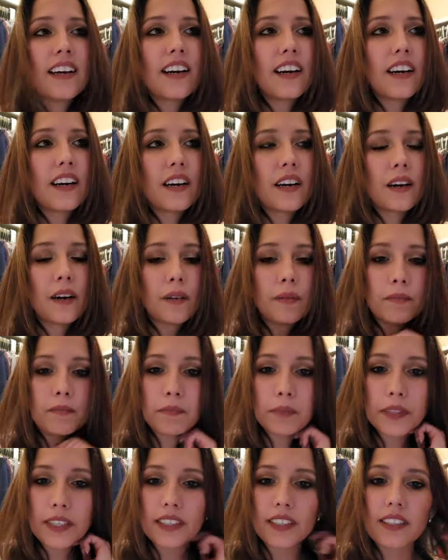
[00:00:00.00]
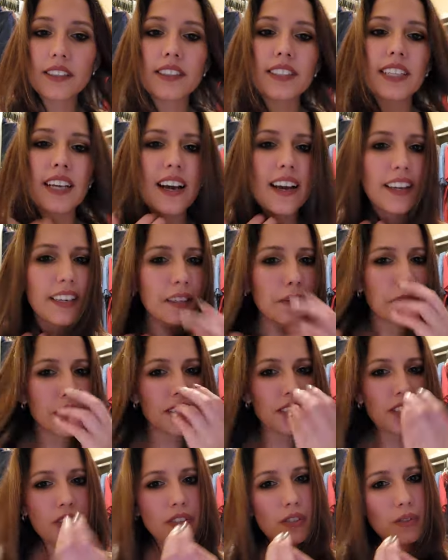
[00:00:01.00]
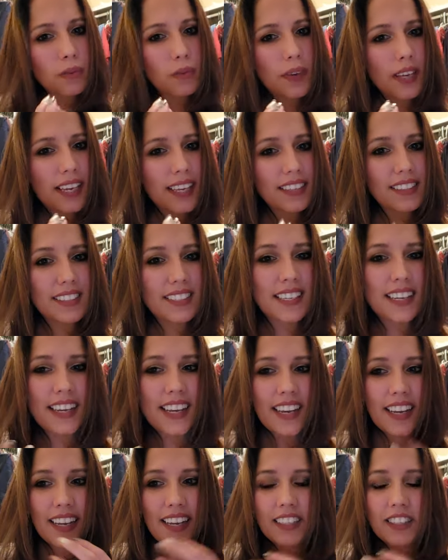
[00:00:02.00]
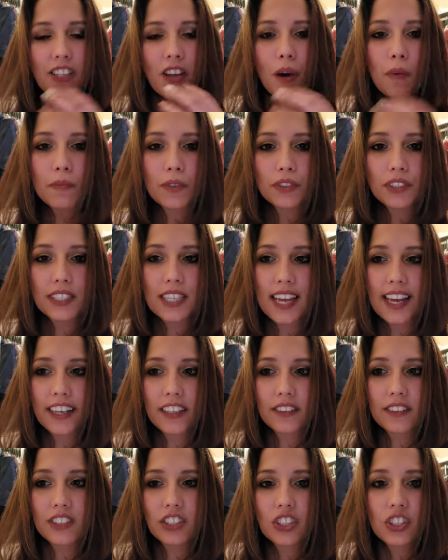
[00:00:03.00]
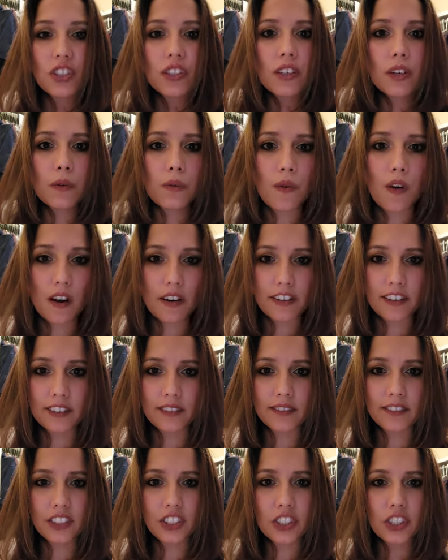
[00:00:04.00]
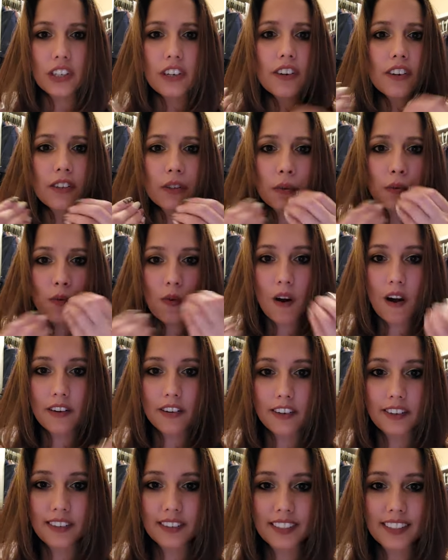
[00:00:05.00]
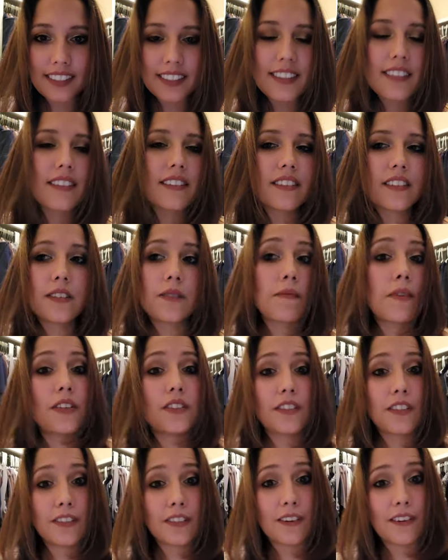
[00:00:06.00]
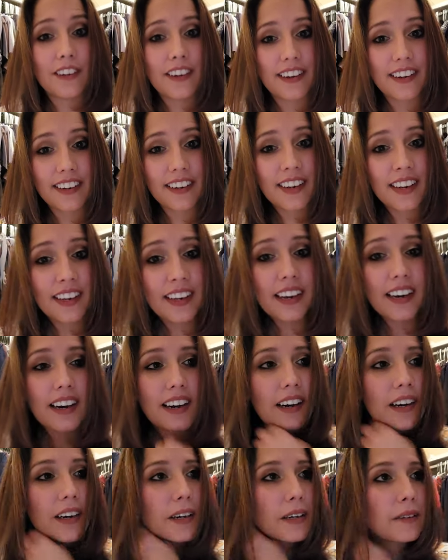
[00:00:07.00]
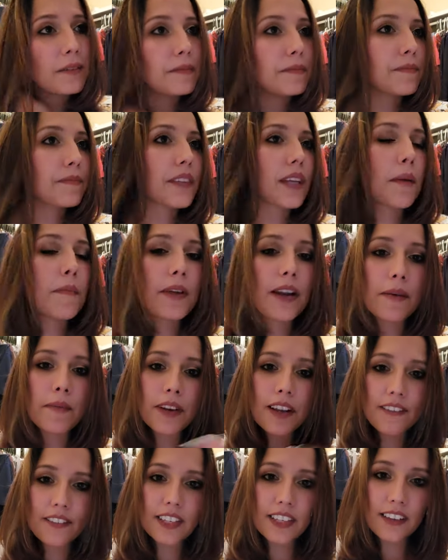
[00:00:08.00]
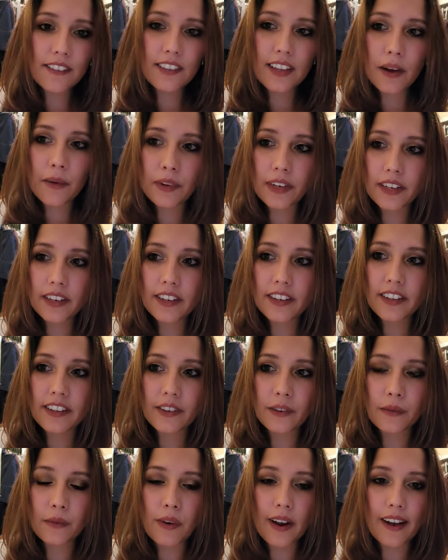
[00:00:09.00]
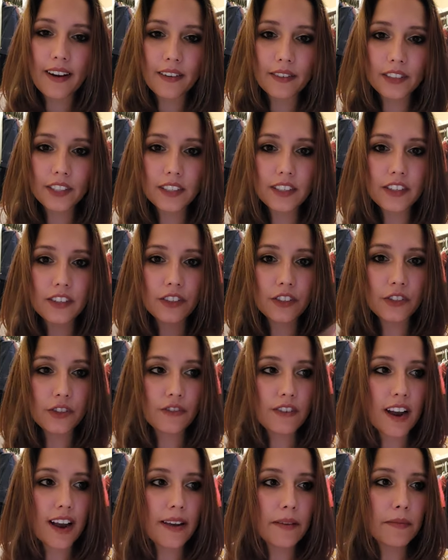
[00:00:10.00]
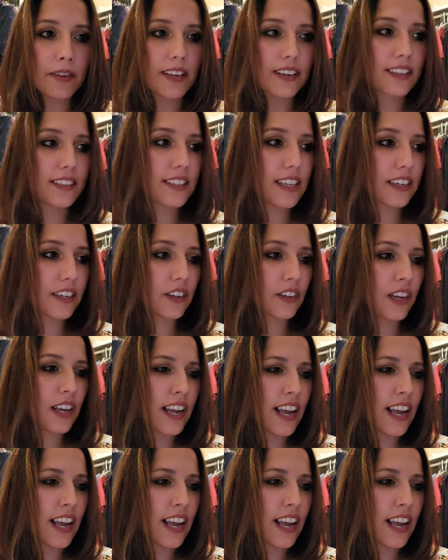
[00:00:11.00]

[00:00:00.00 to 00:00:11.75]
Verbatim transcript: um, but tiny bit sweet. It's almost like sugar water, sugared water. It's, it smells so good. Um, but I'm gonna have to give that one another round, another try, because I don't,